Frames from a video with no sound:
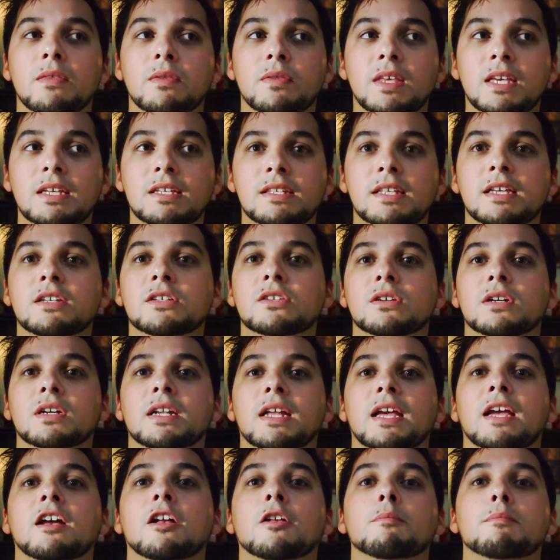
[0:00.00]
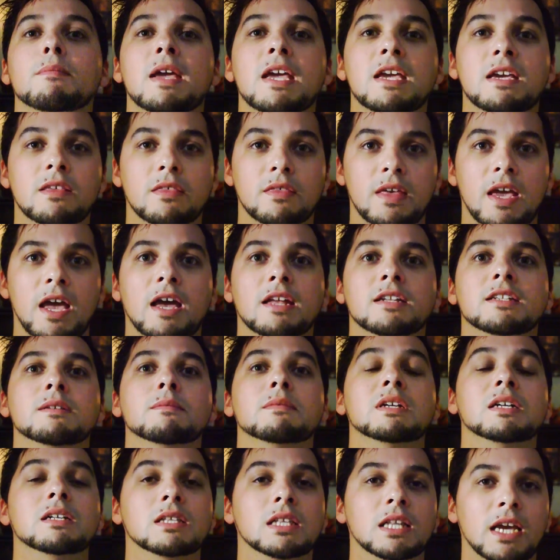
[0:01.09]
these things are going to help make that
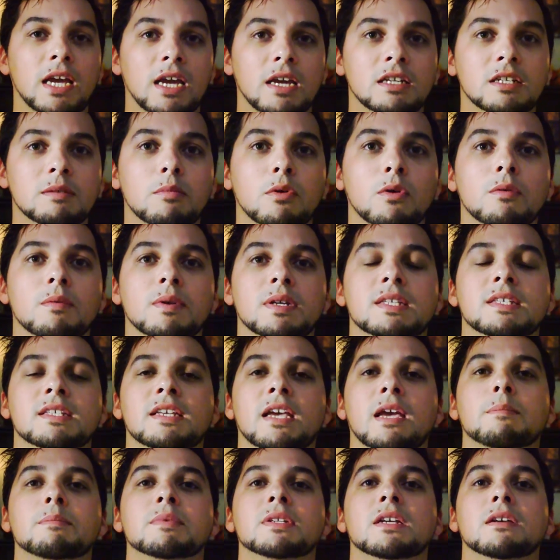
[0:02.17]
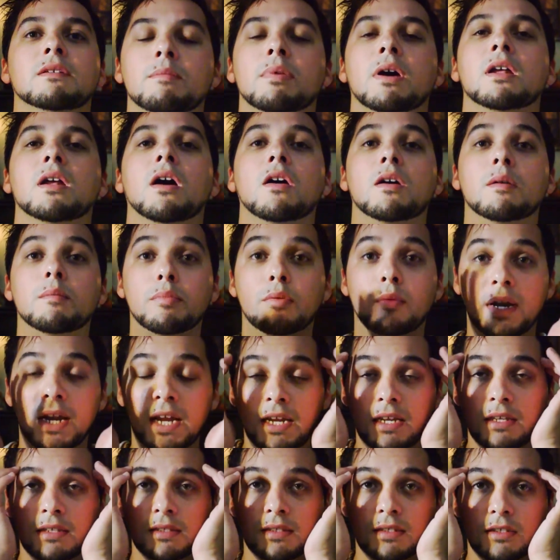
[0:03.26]
gland more receptive, but our
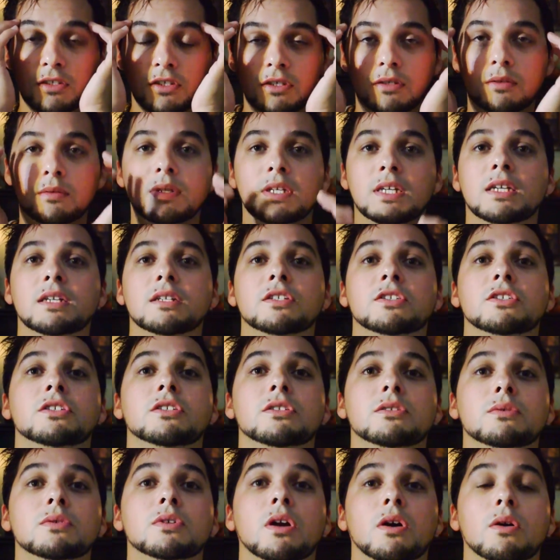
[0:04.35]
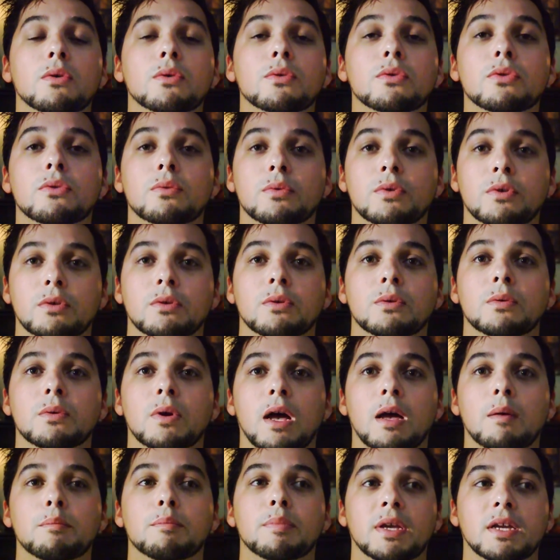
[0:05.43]
brains do need to go through
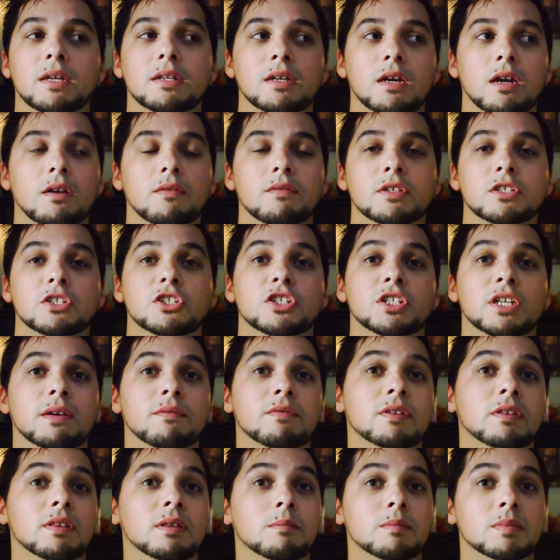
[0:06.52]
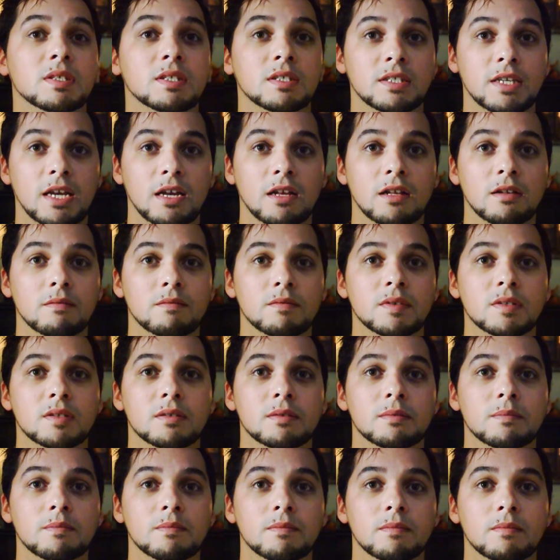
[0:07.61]
a bit of a shift themselves.